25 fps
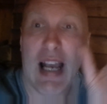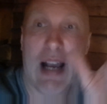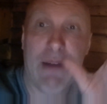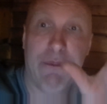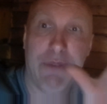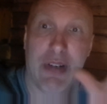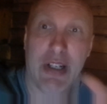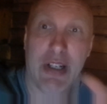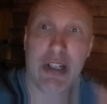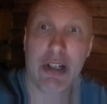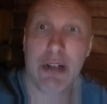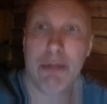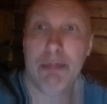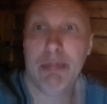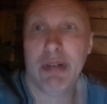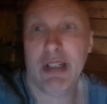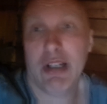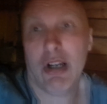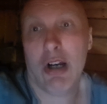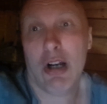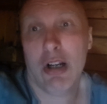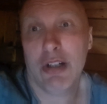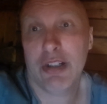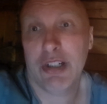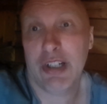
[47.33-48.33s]
I'm thinking of
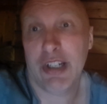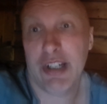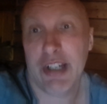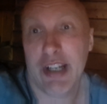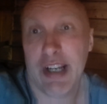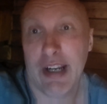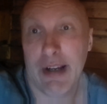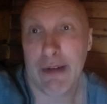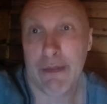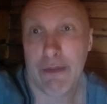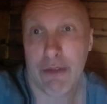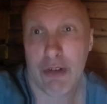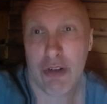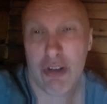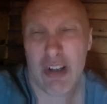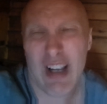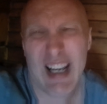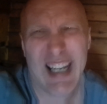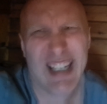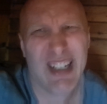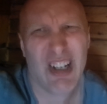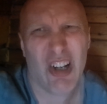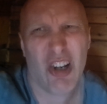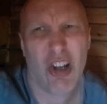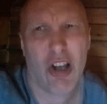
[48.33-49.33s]
pre-ordering it.
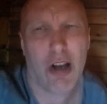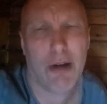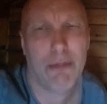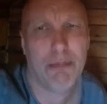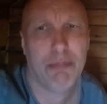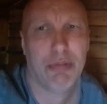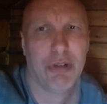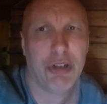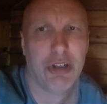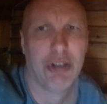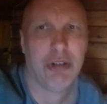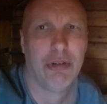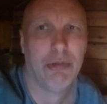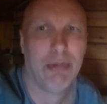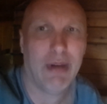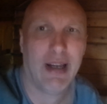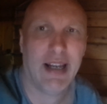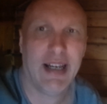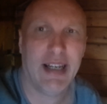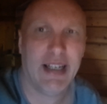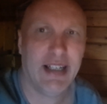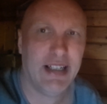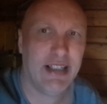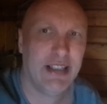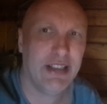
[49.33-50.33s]
They got a lot of
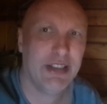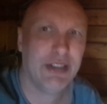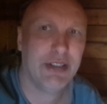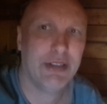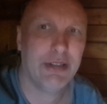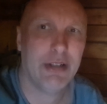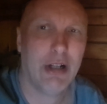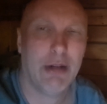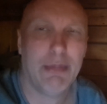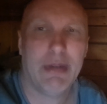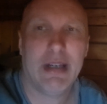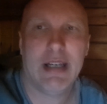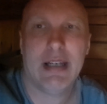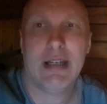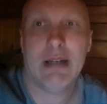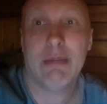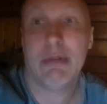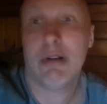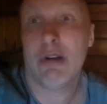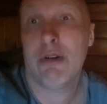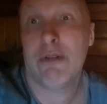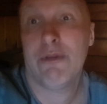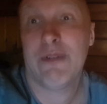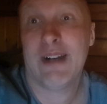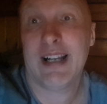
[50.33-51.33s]
Blu-rays, I mean, I'm
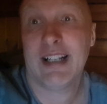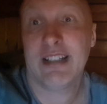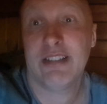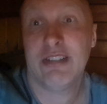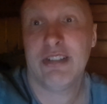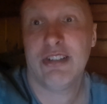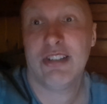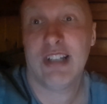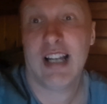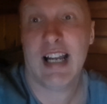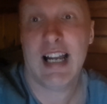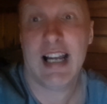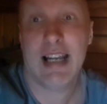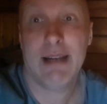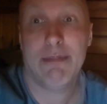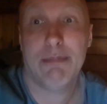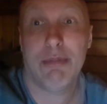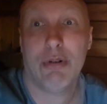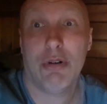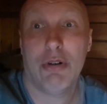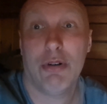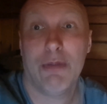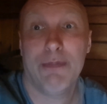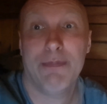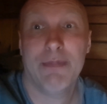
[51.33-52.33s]
an old-fashioned guy,
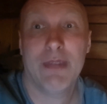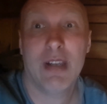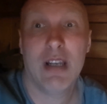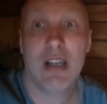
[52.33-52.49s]
but